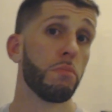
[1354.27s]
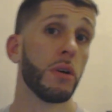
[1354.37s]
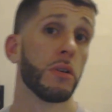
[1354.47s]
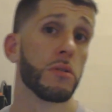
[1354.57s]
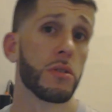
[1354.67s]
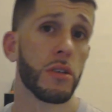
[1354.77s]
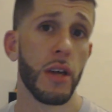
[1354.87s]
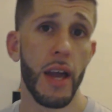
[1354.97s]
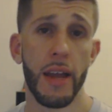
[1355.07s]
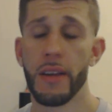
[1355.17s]
new Bills,
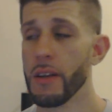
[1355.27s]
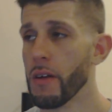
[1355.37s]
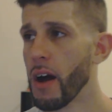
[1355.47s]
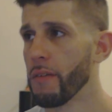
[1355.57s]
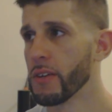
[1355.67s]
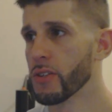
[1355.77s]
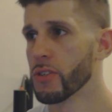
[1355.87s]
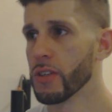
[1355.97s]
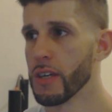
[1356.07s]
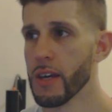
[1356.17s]
and then
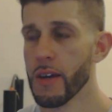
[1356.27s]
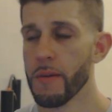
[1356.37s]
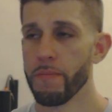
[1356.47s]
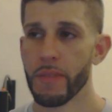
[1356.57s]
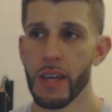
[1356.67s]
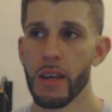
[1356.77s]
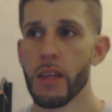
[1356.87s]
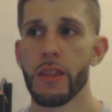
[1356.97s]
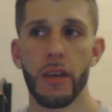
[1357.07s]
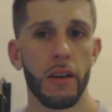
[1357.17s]
obviously
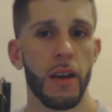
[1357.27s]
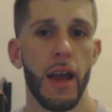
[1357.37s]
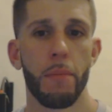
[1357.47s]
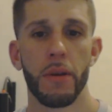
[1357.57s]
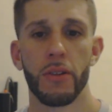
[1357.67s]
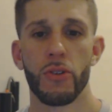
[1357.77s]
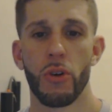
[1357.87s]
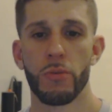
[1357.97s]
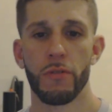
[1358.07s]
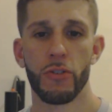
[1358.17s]
anything could happen in
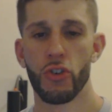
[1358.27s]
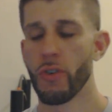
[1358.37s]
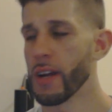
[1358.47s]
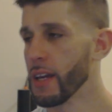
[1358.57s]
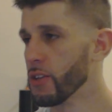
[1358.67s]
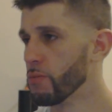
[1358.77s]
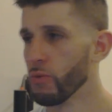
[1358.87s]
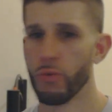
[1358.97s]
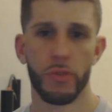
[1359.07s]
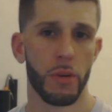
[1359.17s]
terms of trades,
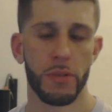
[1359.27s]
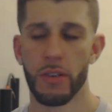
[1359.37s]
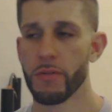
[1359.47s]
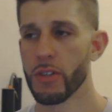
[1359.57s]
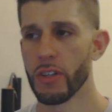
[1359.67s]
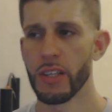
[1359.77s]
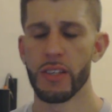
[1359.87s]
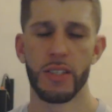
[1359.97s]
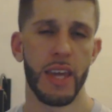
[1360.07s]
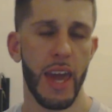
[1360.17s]
moves up and stuff,
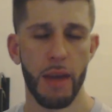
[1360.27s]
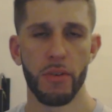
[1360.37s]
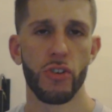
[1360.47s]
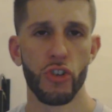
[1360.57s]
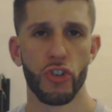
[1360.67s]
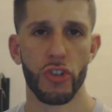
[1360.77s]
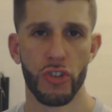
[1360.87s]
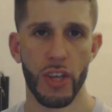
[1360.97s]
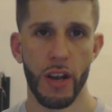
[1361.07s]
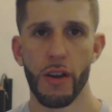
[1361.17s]
because the ammunition
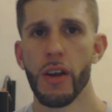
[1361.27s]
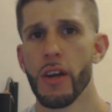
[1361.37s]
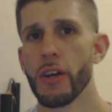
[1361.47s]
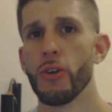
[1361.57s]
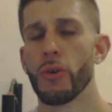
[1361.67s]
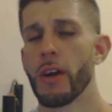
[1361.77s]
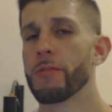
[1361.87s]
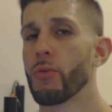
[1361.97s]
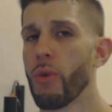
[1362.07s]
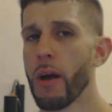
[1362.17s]
is there. You don't
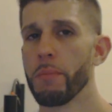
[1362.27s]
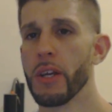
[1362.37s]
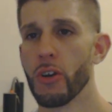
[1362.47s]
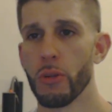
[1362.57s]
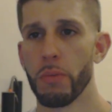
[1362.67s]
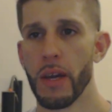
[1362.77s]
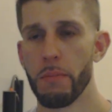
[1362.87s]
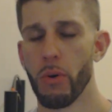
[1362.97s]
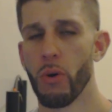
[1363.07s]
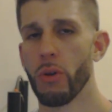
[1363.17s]
have to rob Peter to
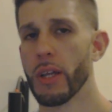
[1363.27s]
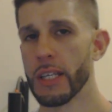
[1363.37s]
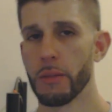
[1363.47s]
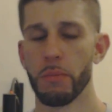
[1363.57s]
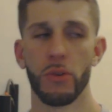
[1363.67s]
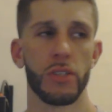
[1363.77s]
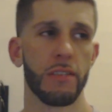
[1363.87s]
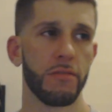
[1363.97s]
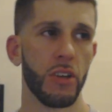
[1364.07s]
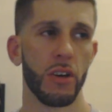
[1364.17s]
pay Paul like the Bills
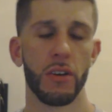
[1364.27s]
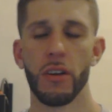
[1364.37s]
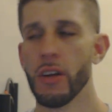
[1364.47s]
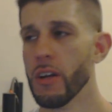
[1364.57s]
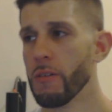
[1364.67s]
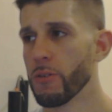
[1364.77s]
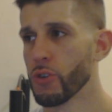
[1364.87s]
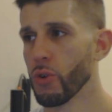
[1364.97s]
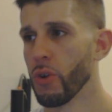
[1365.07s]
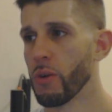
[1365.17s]
have done
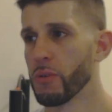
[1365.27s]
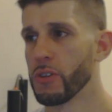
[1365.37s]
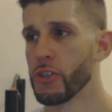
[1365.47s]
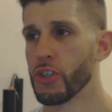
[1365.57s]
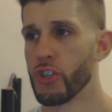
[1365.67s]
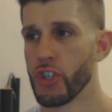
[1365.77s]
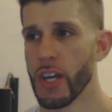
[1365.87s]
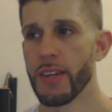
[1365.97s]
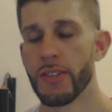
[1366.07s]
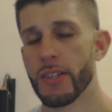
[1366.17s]
for so long, where they're just
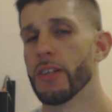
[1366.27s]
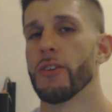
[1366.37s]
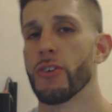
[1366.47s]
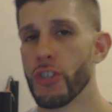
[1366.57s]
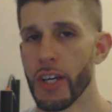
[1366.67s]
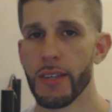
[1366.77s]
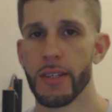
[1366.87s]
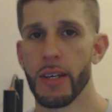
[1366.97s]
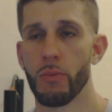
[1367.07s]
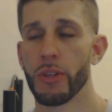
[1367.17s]
chasing it and they're
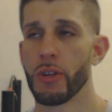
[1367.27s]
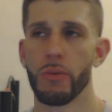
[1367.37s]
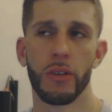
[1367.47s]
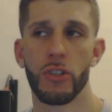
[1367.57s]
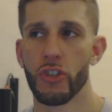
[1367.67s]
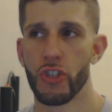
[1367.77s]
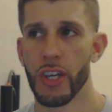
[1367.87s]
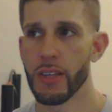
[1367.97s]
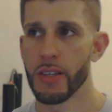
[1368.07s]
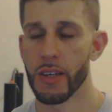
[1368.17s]
chasing it. And what they're really just
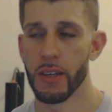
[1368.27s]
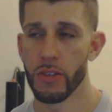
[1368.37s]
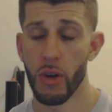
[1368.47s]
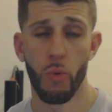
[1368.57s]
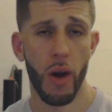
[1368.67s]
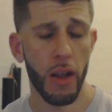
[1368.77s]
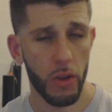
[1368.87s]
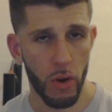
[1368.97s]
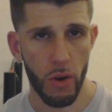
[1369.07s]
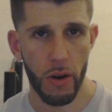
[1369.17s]
chasing is a
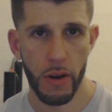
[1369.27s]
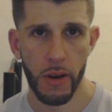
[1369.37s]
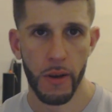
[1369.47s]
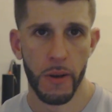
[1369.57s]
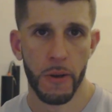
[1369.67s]
wild card.